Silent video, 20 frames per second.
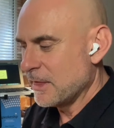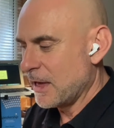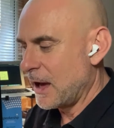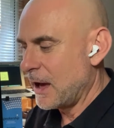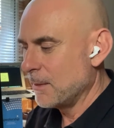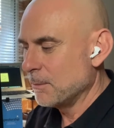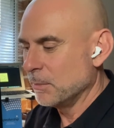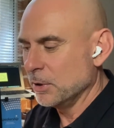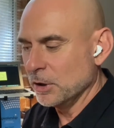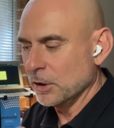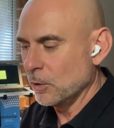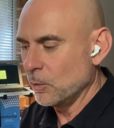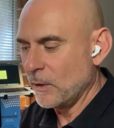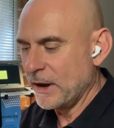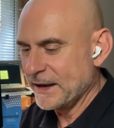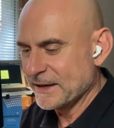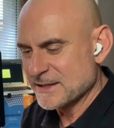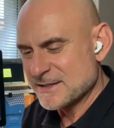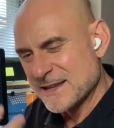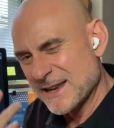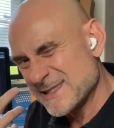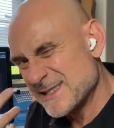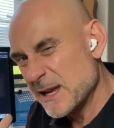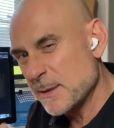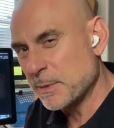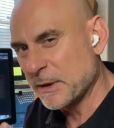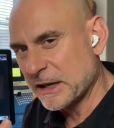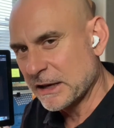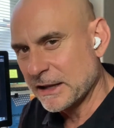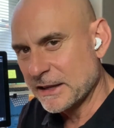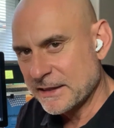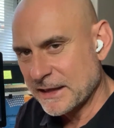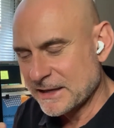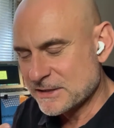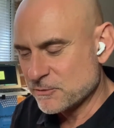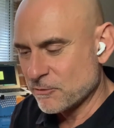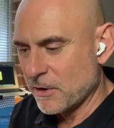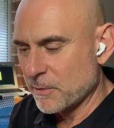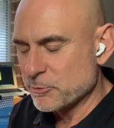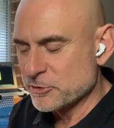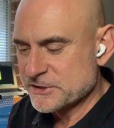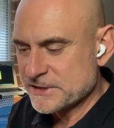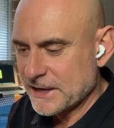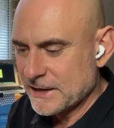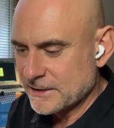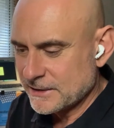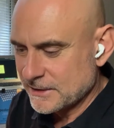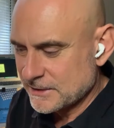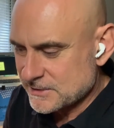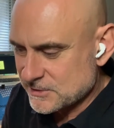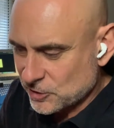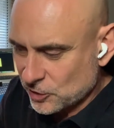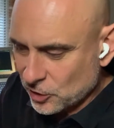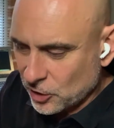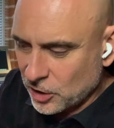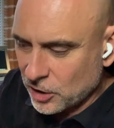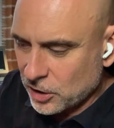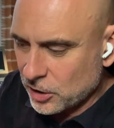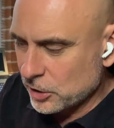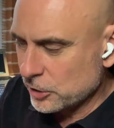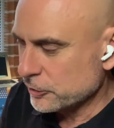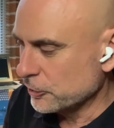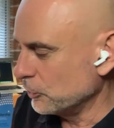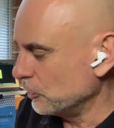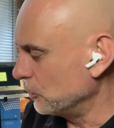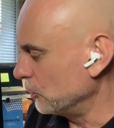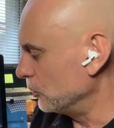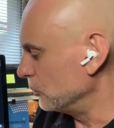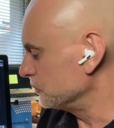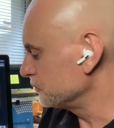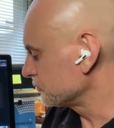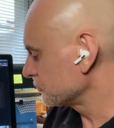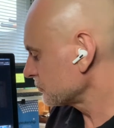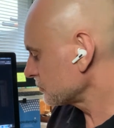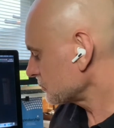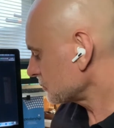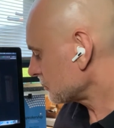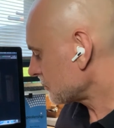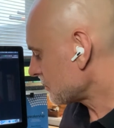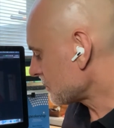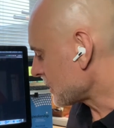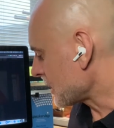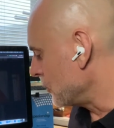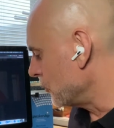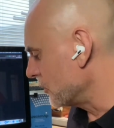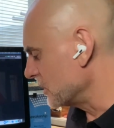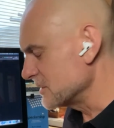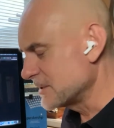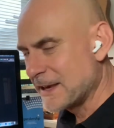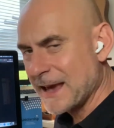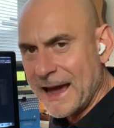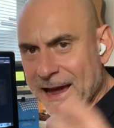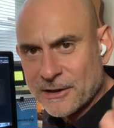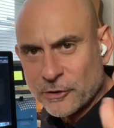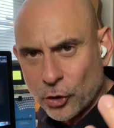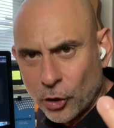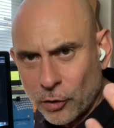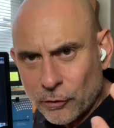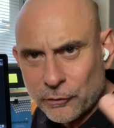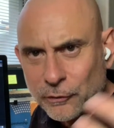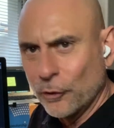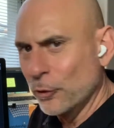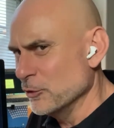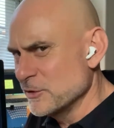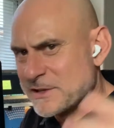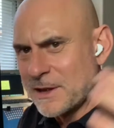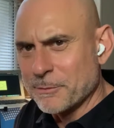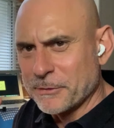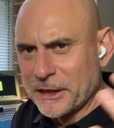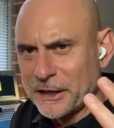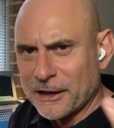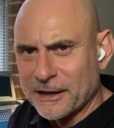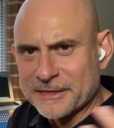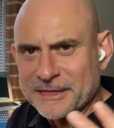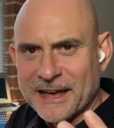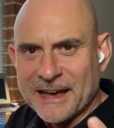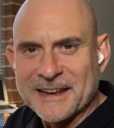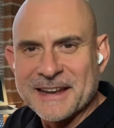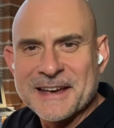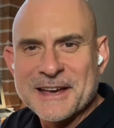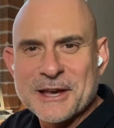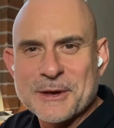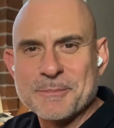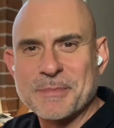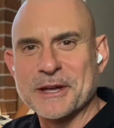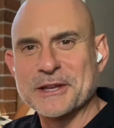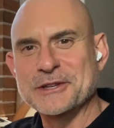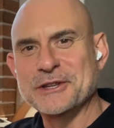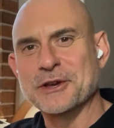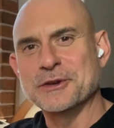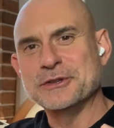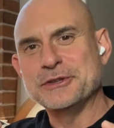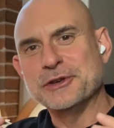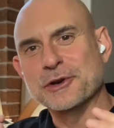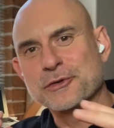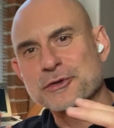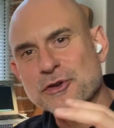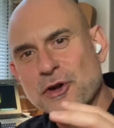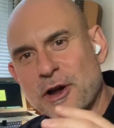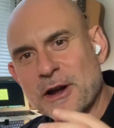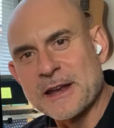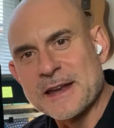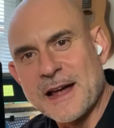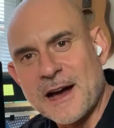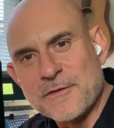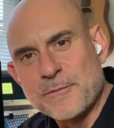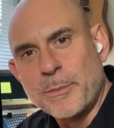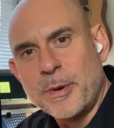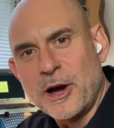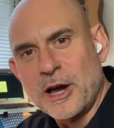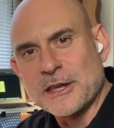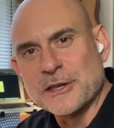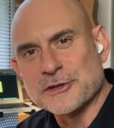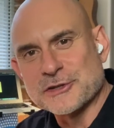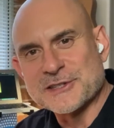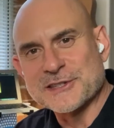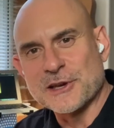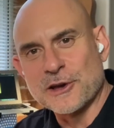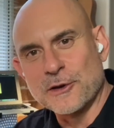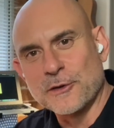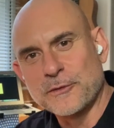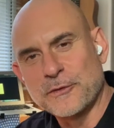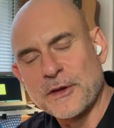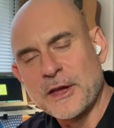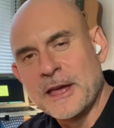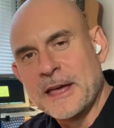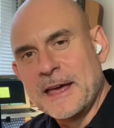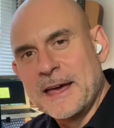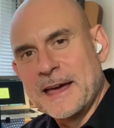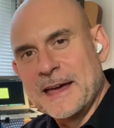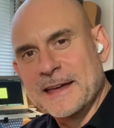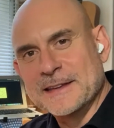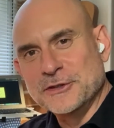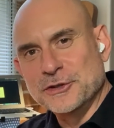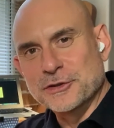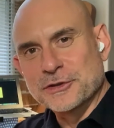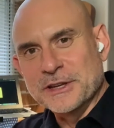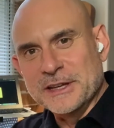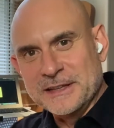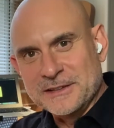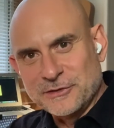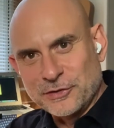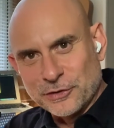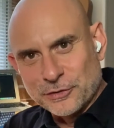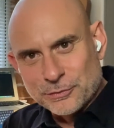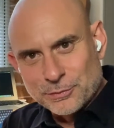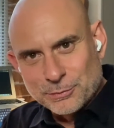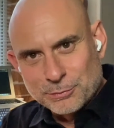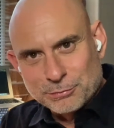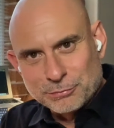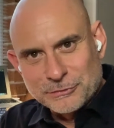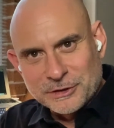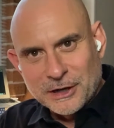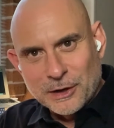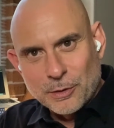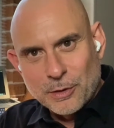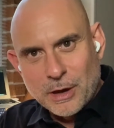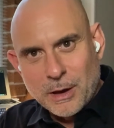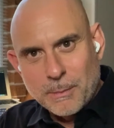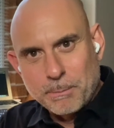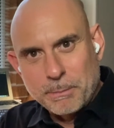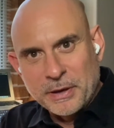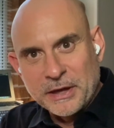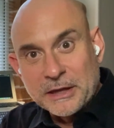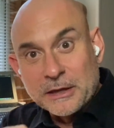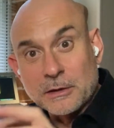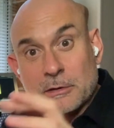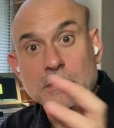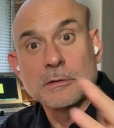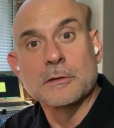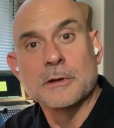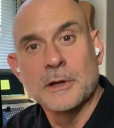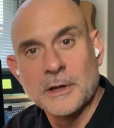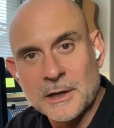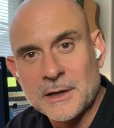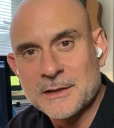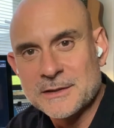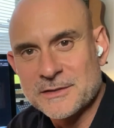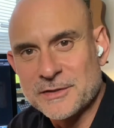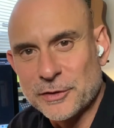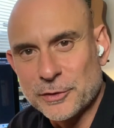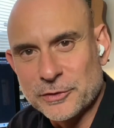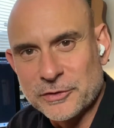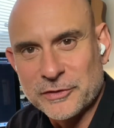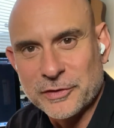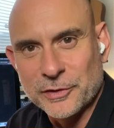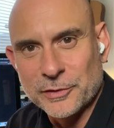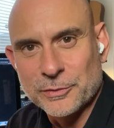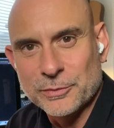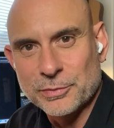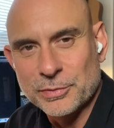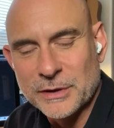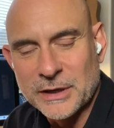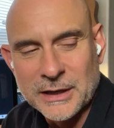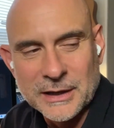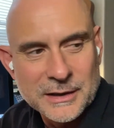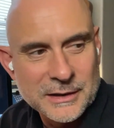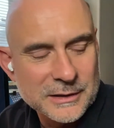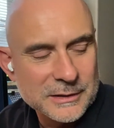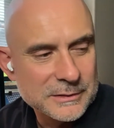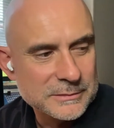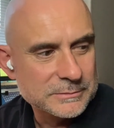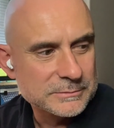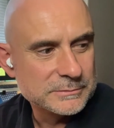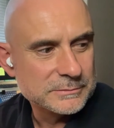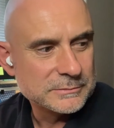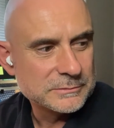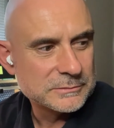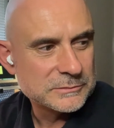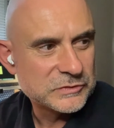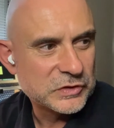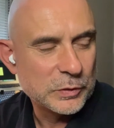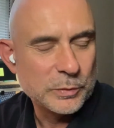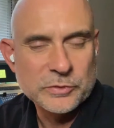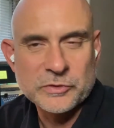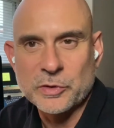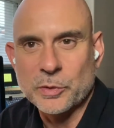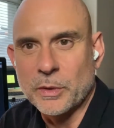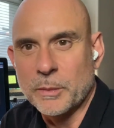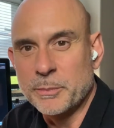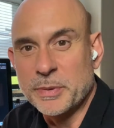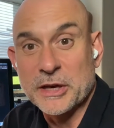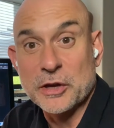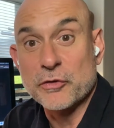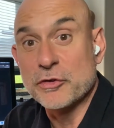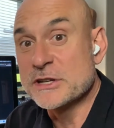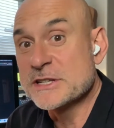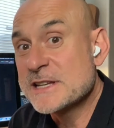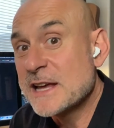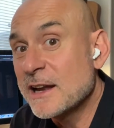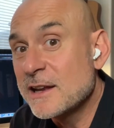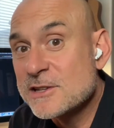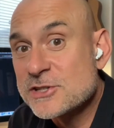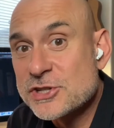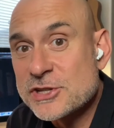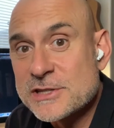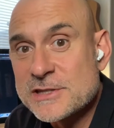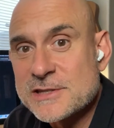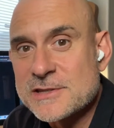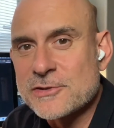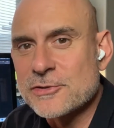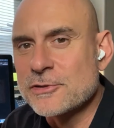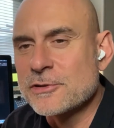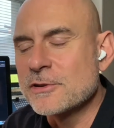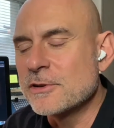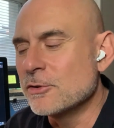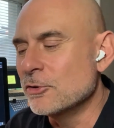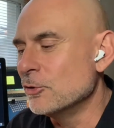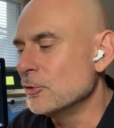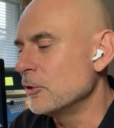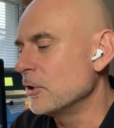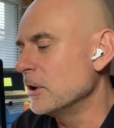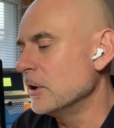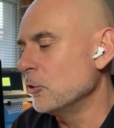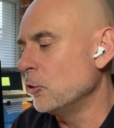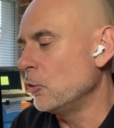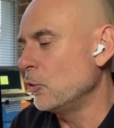humble awareness. Now, typically that's represented as God or as Gandalf or something like that, but you're not enough by yourself, and you need to, appeal to a bigger intelligence or